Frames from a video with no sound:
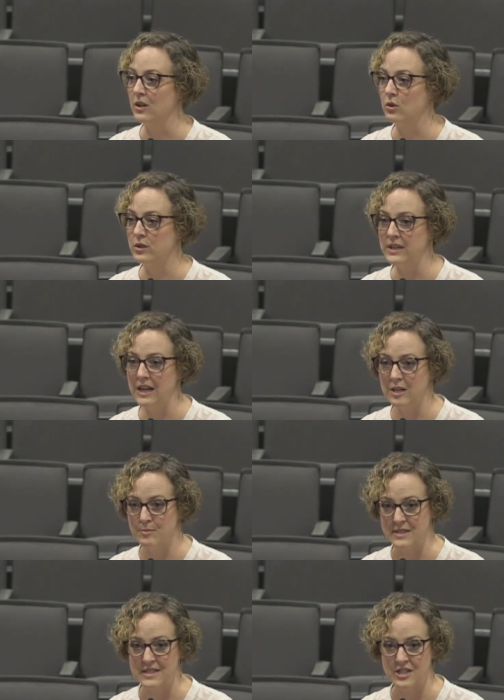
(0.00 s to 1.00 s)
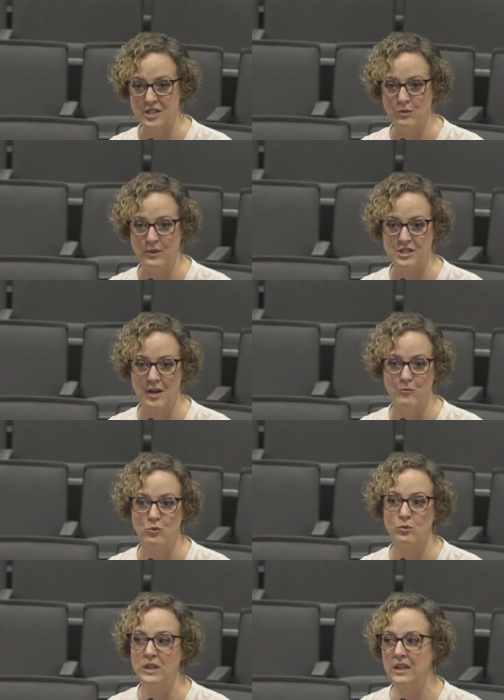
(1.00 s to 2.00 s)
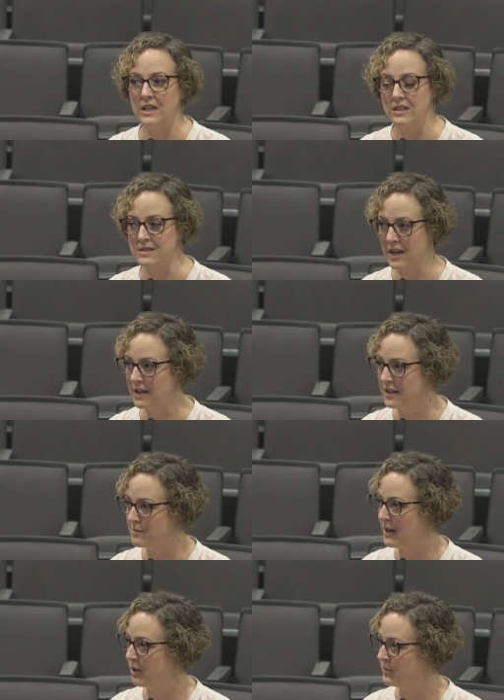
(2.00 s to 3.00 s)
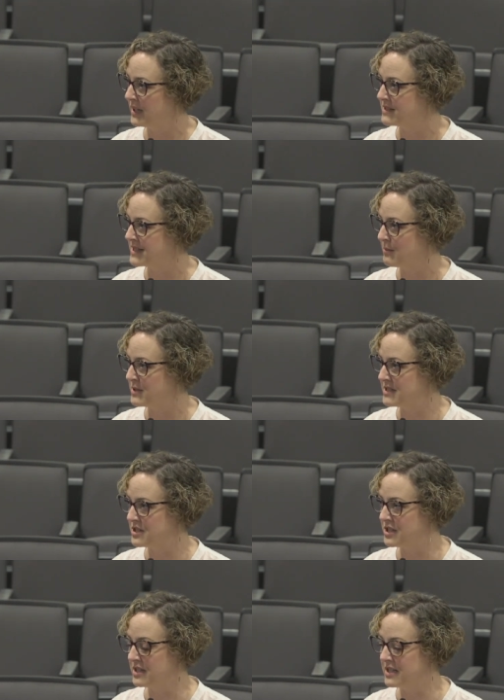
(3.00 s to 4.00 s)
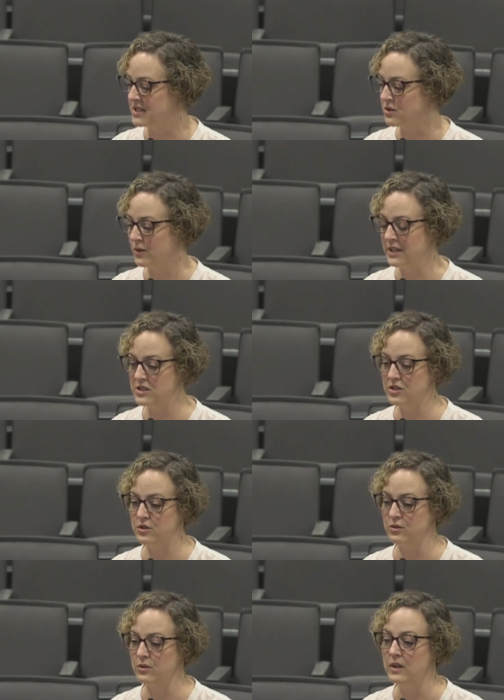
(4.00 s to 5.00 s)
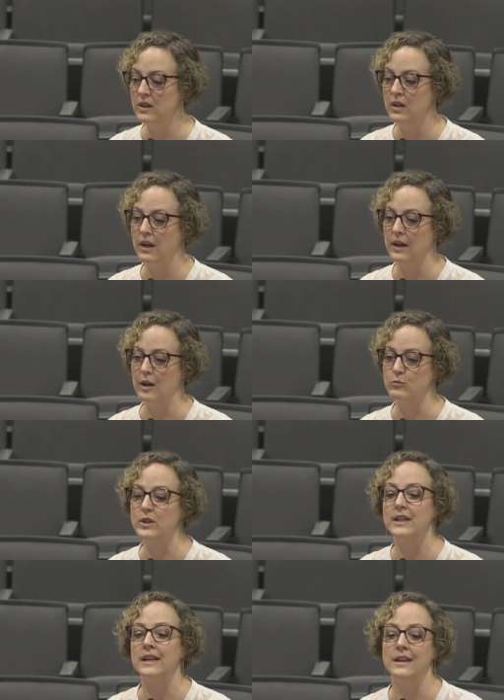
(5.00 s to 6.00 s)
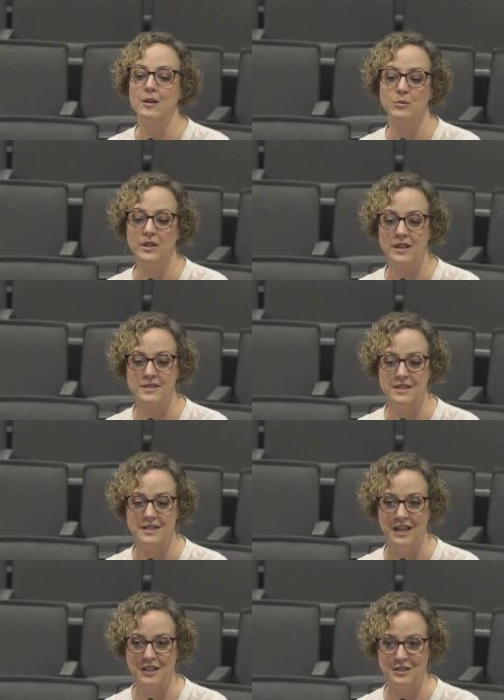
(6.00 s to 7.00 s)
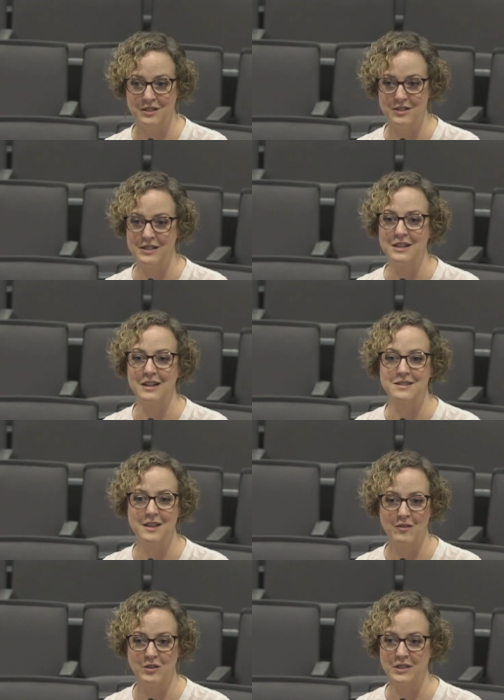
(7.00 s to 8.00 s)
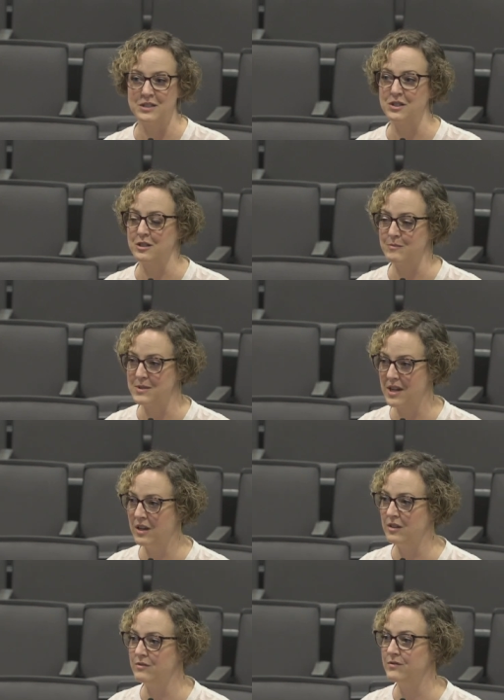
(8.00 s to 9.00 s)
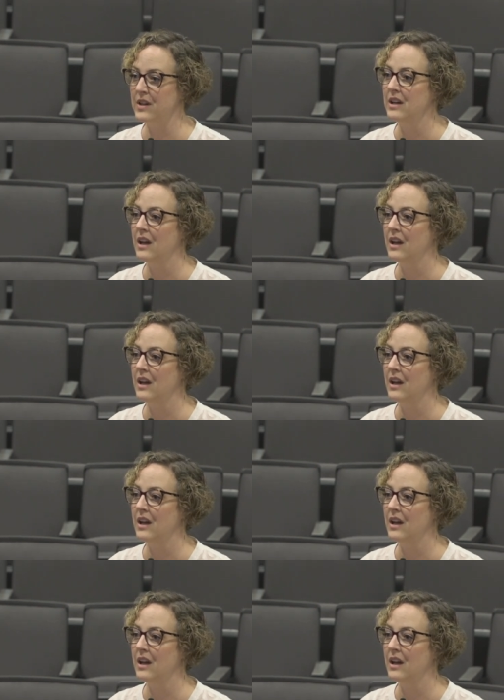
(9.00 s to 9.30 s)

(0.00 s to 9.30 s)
coordinator position, which I'm really excited about because that position is going to really enable us to take it to the next level in terms of